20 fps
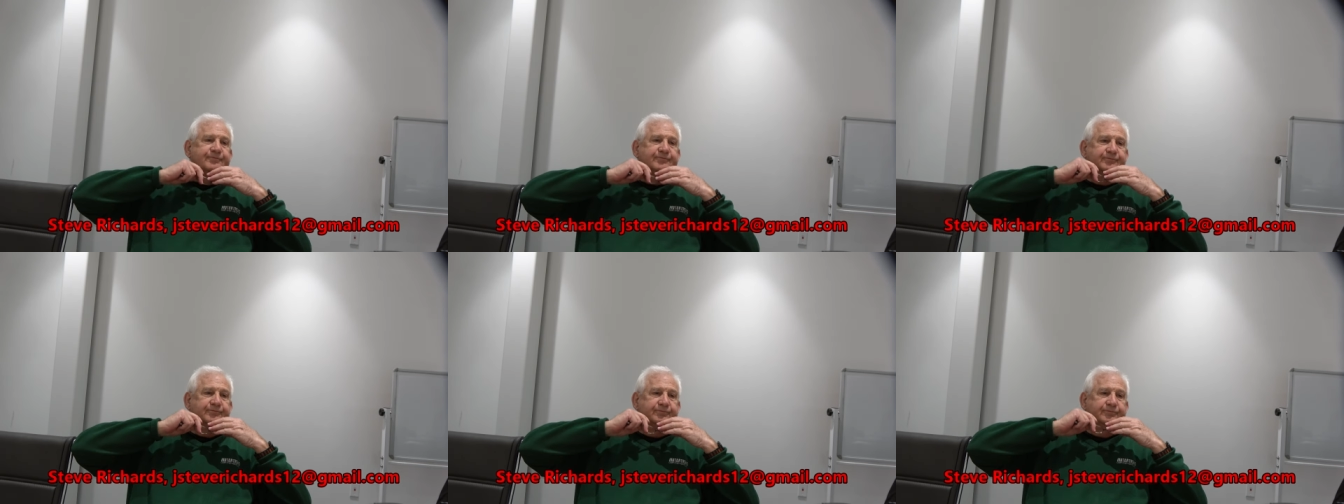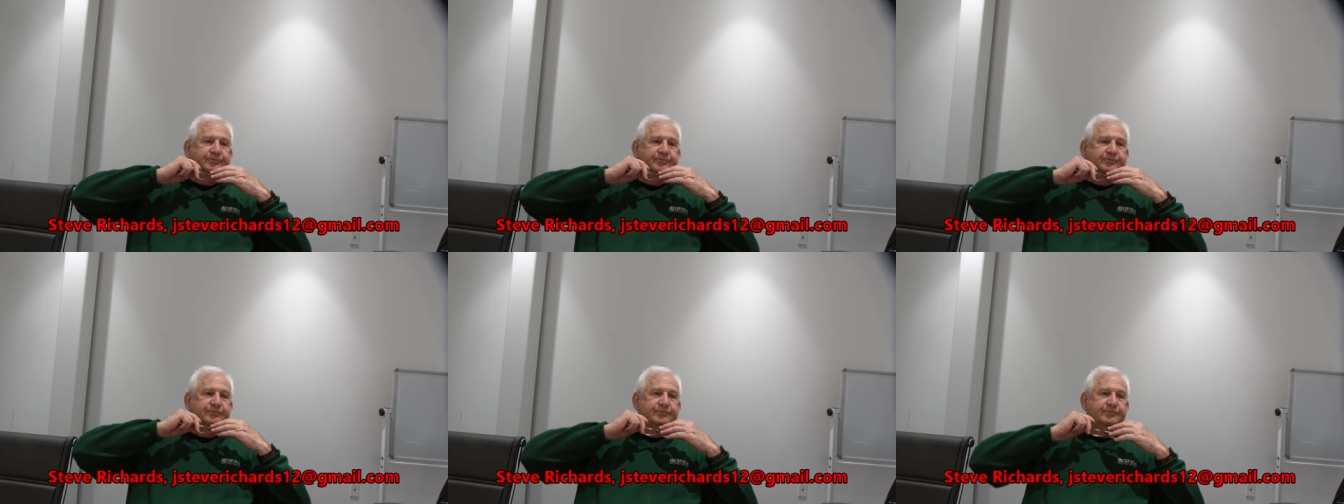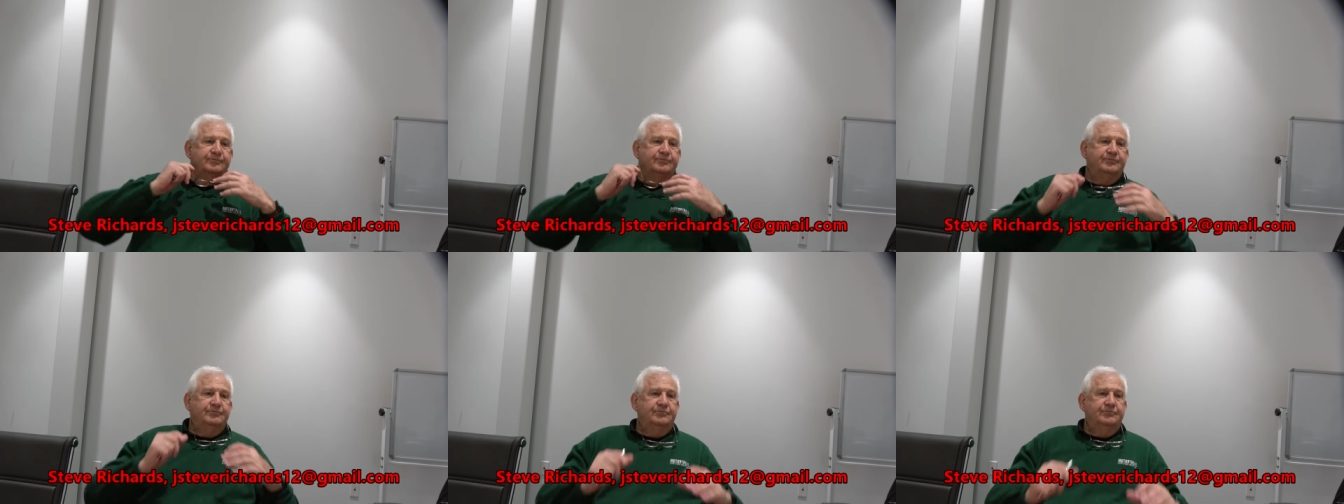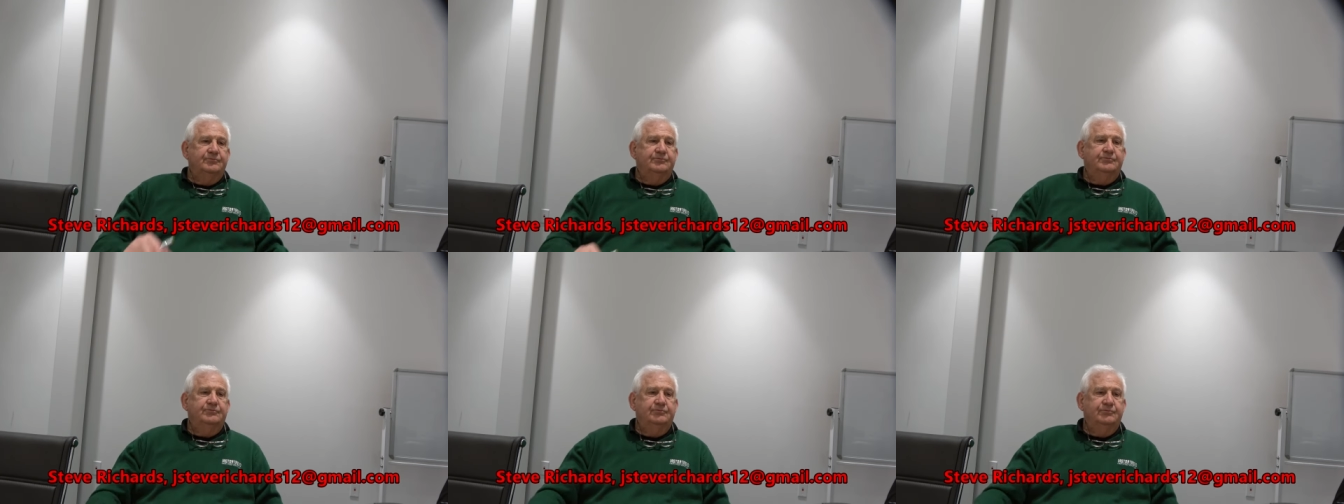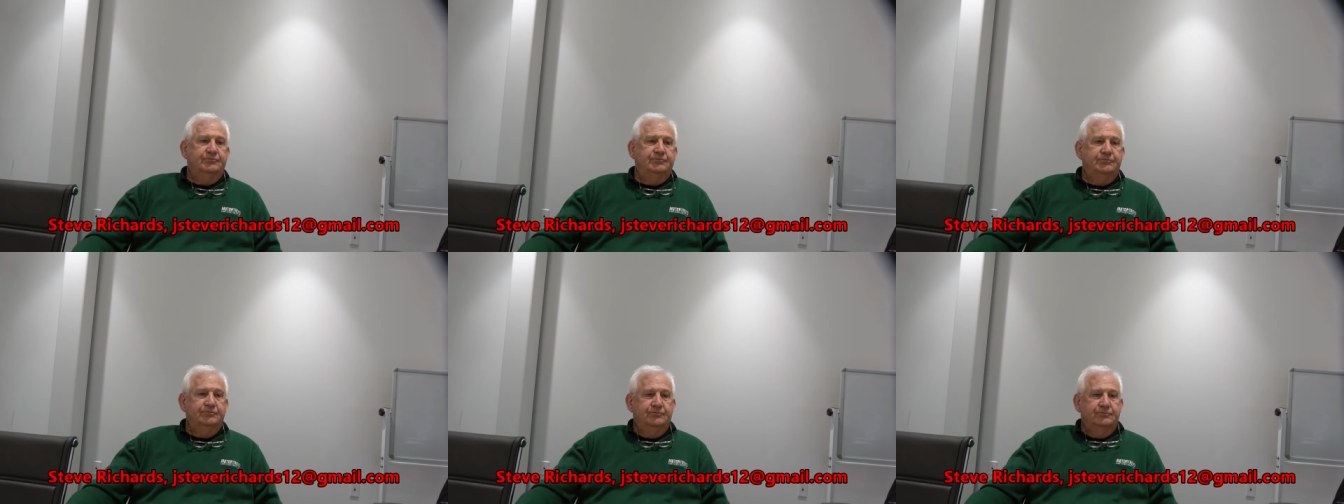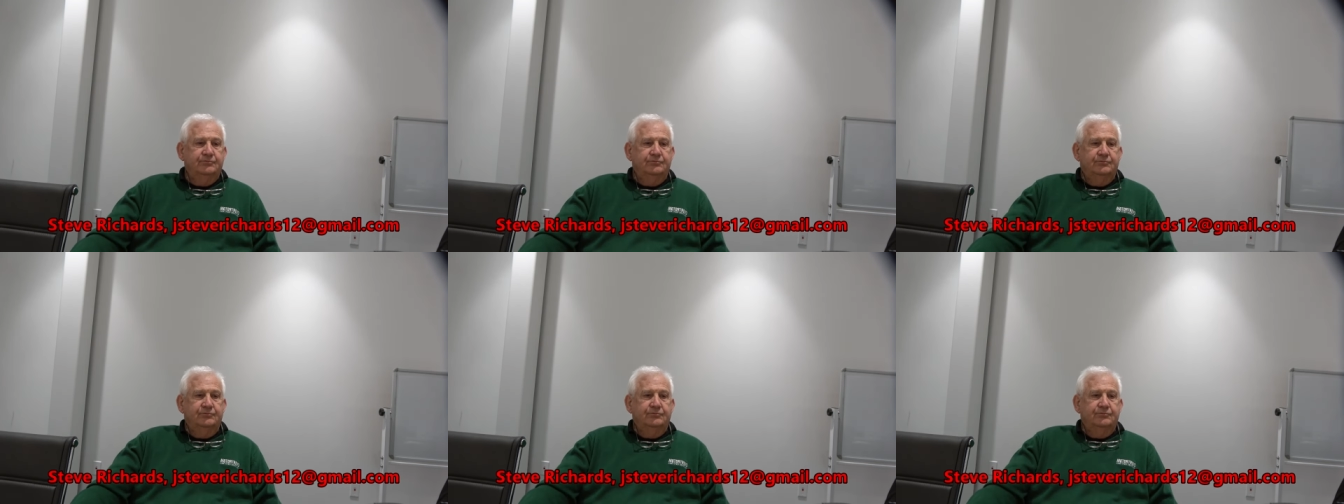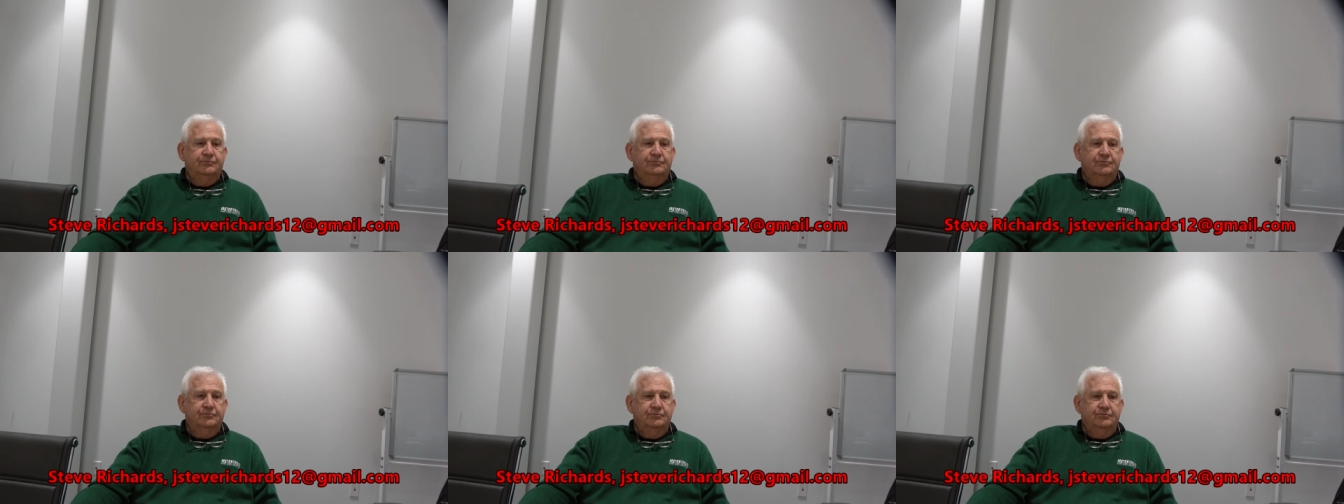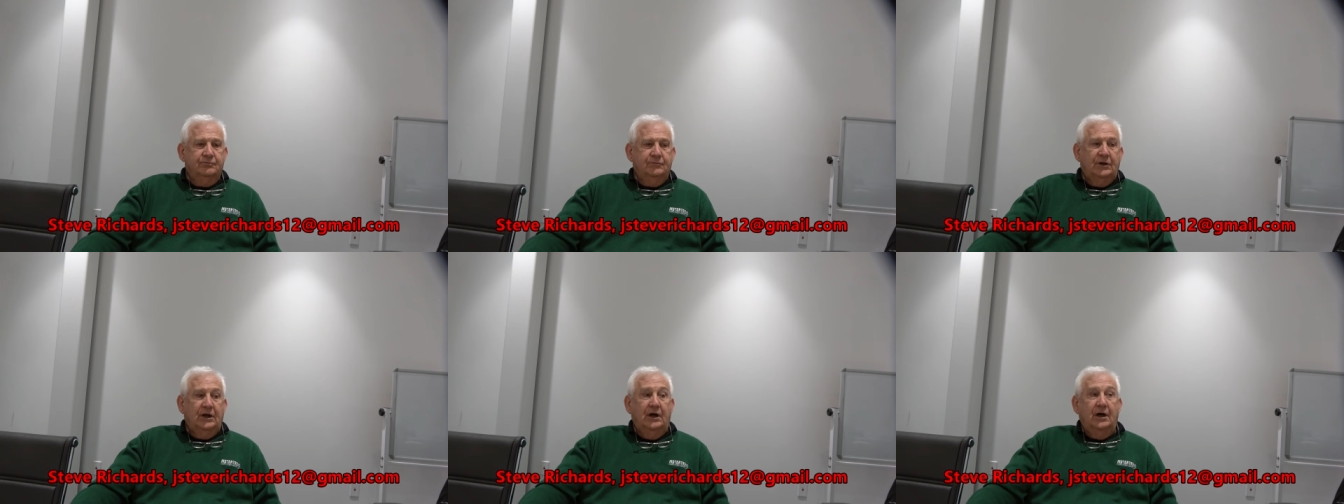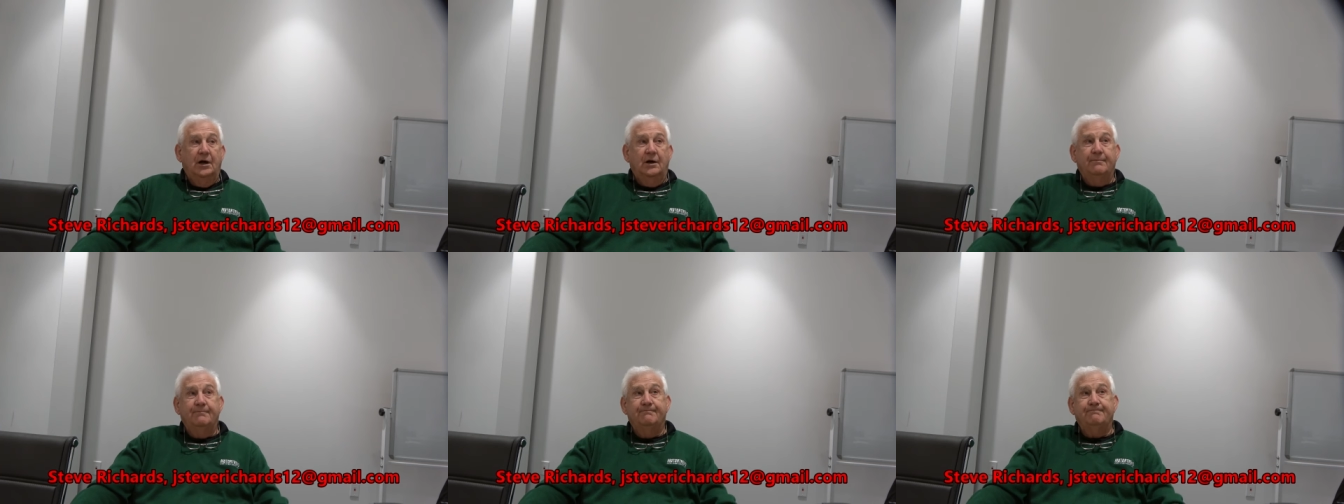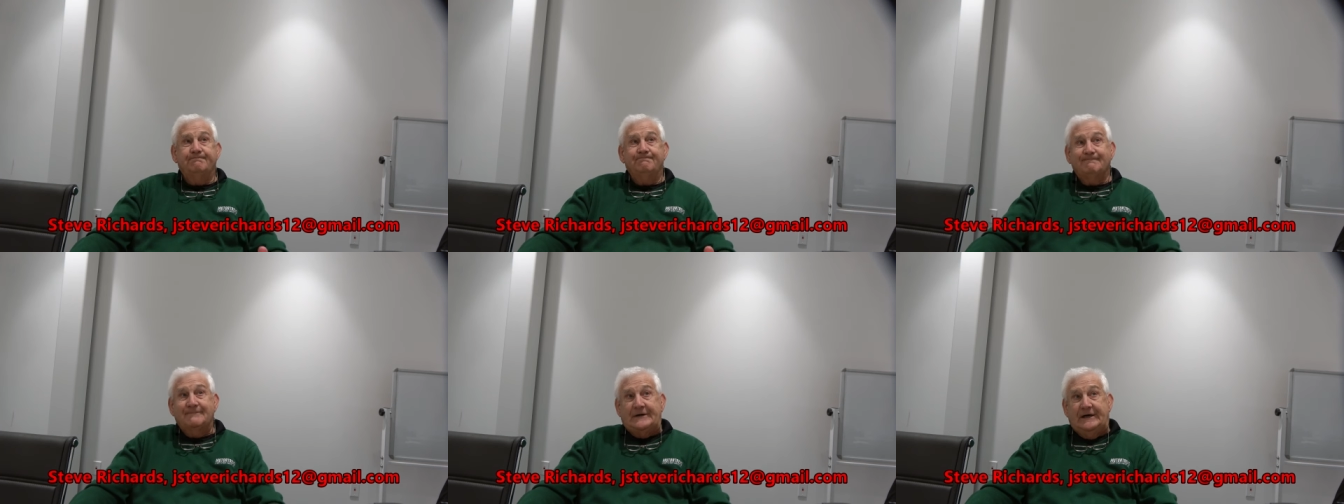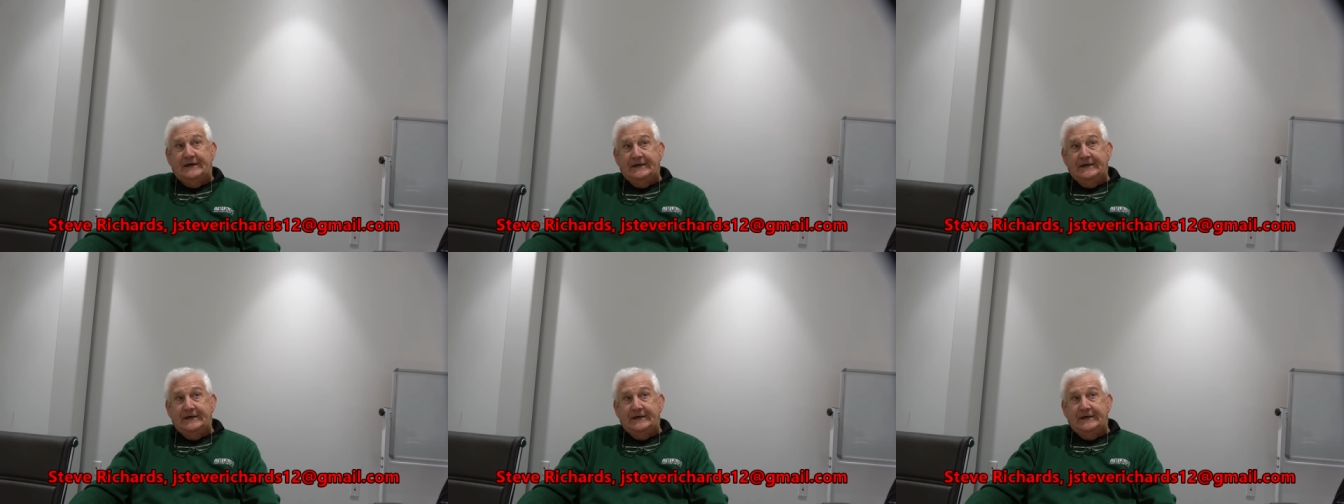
Yeah, rates will be low. Um,